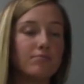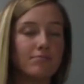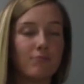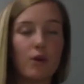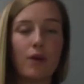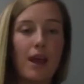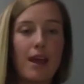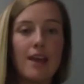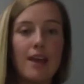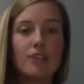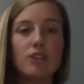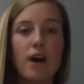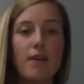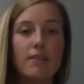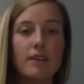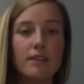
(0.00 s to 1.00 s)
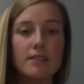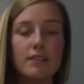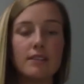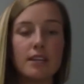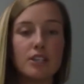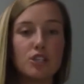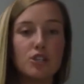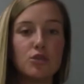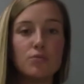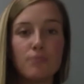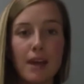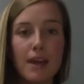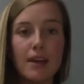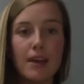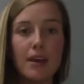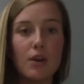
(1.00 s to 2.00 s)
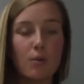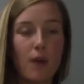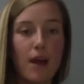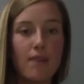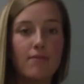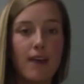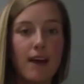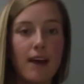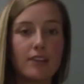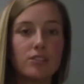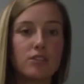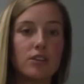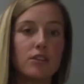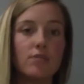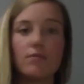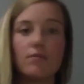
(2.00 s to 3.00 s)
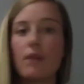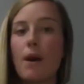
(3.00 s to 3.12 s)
okay, it's obvious that you may get a ride faster,